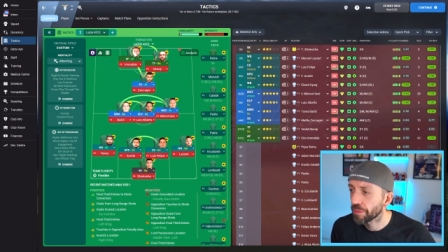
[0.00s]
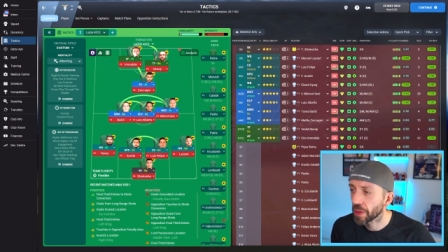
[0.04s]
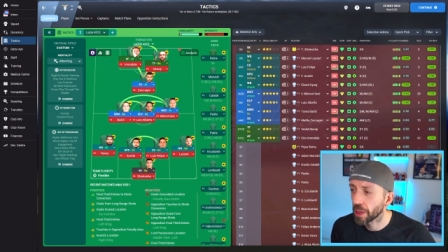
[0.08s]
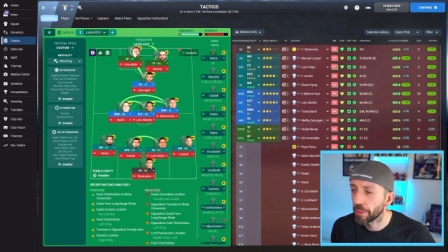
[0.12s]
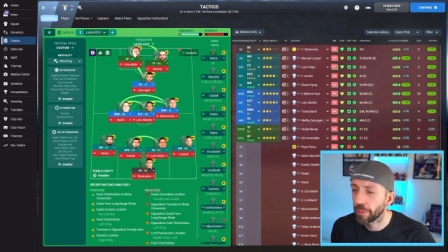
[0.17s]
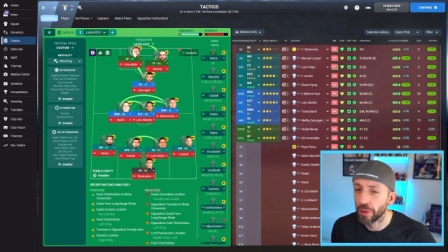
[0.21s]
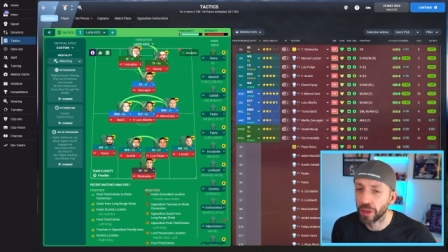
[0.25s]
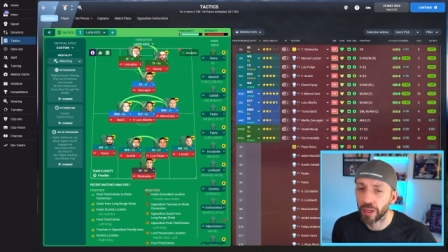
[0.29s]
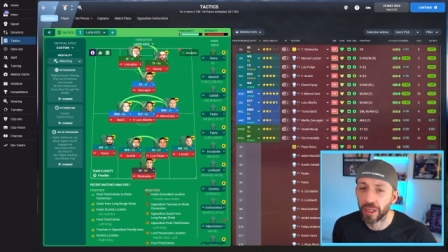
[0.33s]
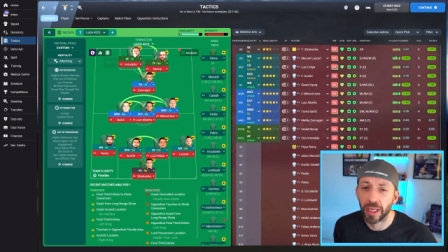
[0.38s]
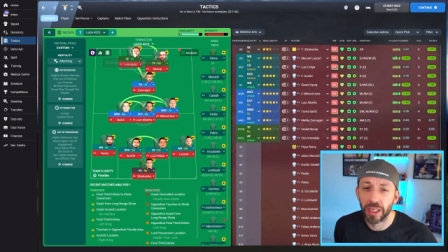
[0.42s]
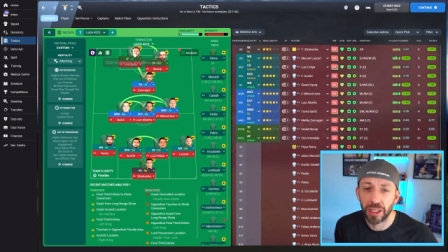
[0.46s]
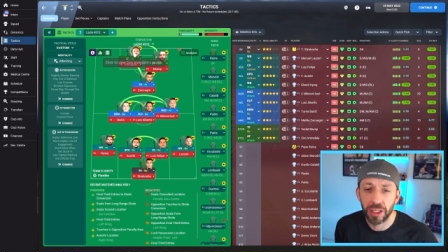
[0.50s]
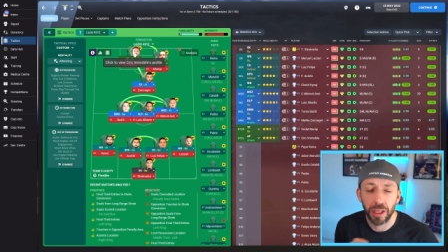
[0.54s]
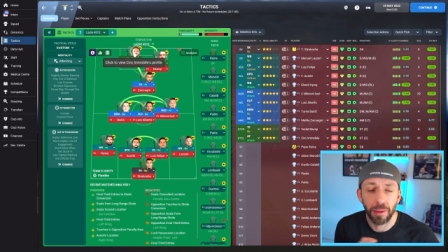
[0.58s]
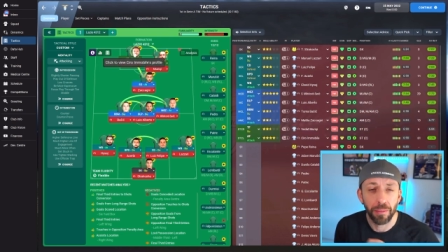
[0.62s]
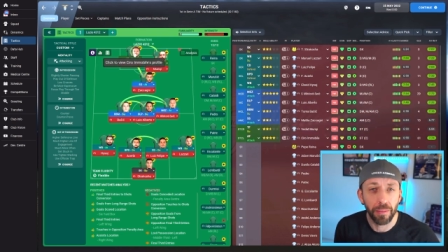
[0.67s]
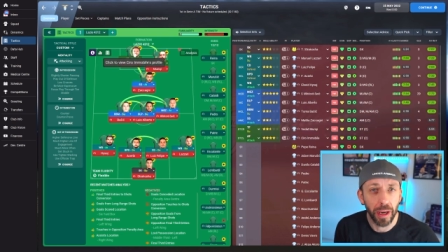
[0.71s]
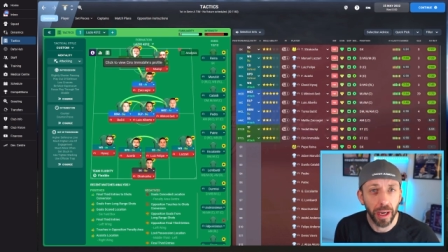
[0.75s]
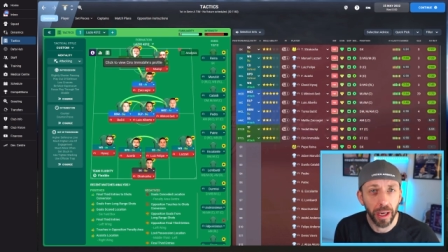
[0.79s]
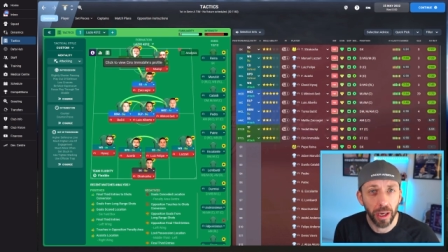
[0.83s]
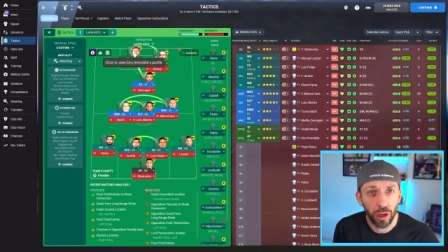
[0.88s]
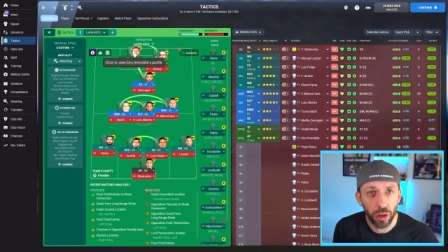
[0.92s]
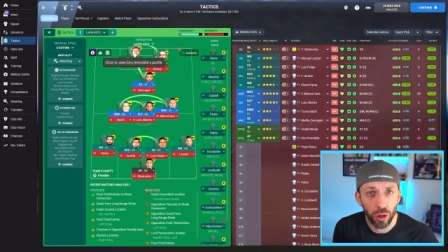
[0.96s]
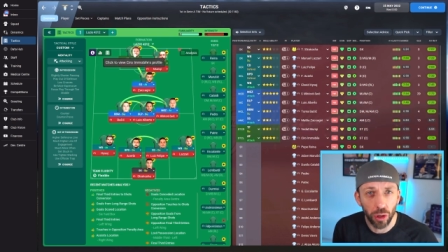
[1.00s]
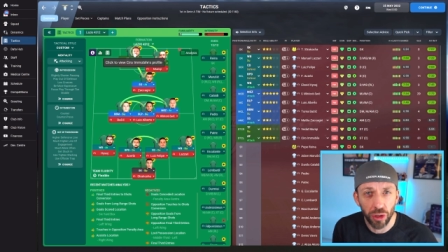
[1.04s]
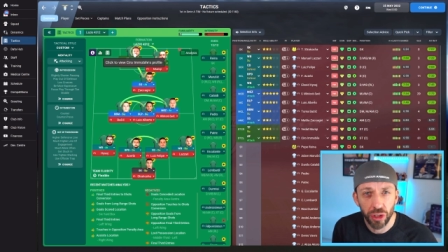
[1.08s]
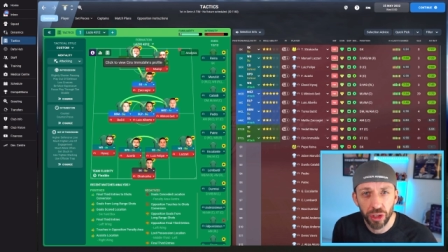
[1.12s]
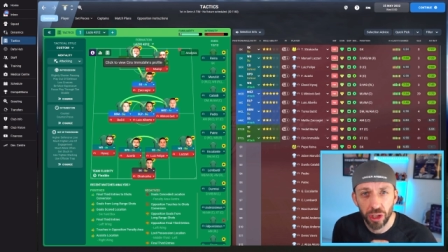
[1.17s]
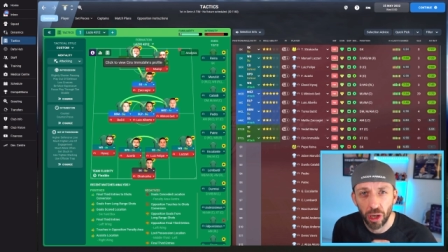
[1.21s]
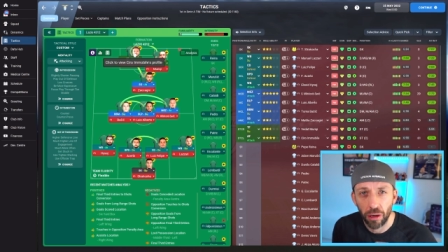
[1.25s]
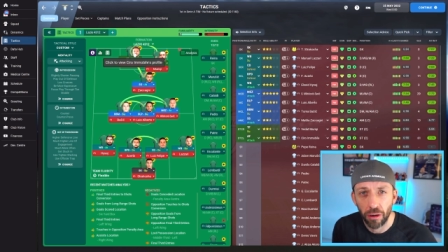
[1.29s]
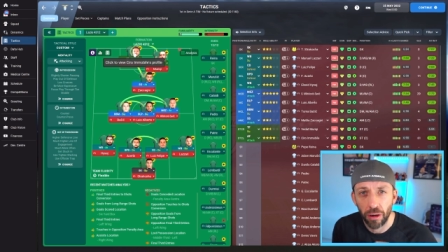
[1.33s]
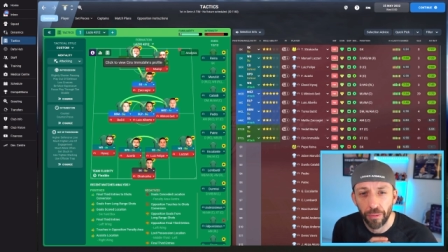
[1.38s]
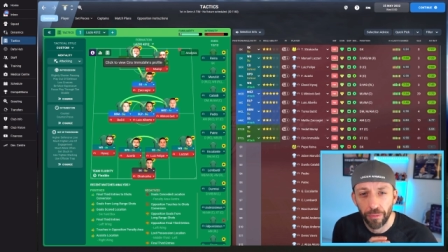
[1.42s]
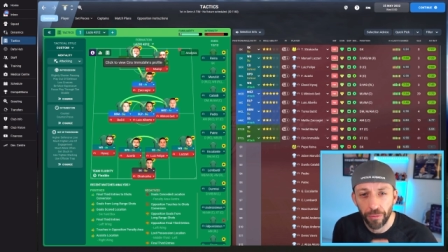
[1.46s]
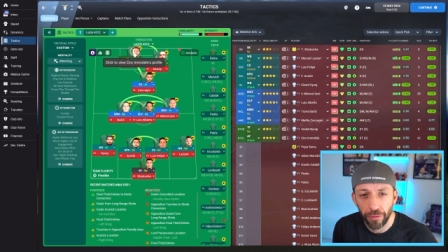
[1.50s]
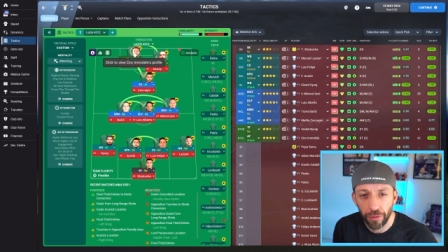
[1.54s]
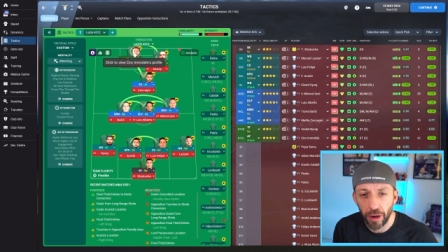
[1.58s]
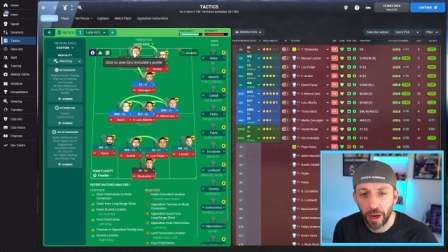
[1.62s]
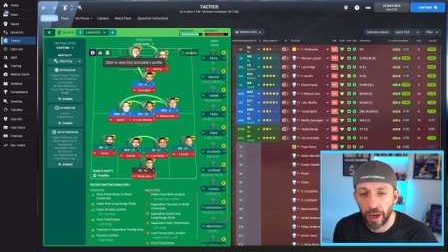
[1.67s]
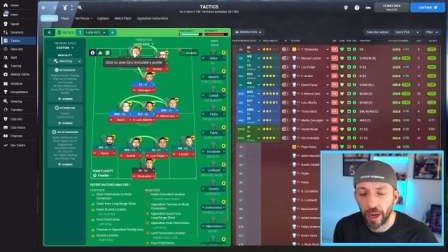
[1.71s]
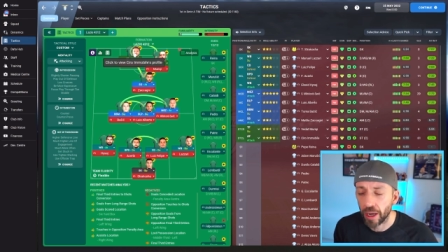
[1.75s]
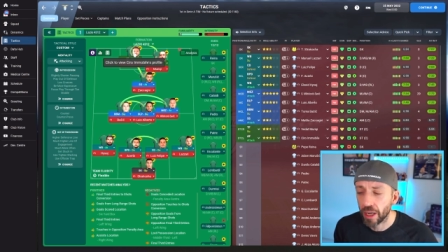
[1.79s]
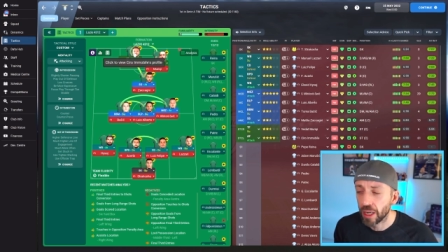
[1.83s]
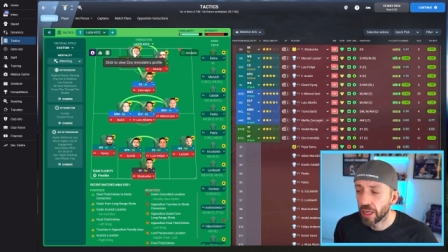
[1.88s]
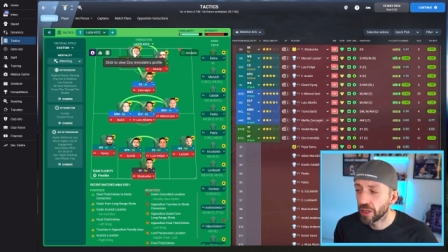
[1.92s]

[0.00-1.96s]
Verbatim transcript: but he is the main goal scoring threat.